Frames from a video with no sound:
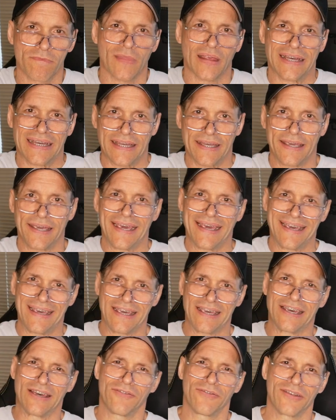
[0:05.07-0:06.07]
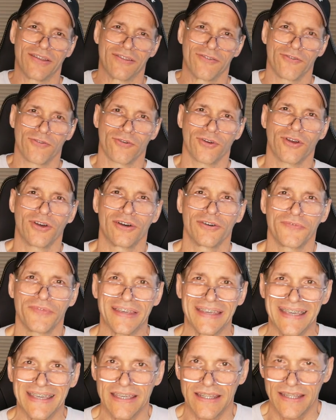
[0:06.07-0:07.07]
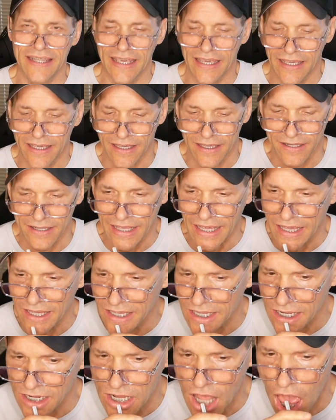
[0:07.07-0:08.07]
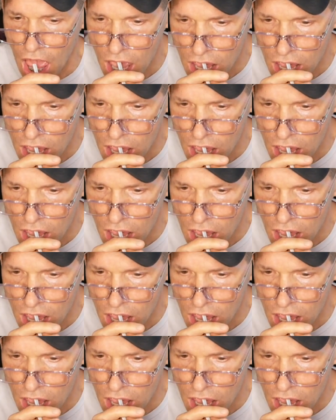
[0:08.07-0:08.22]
I have neural coffee in hand, and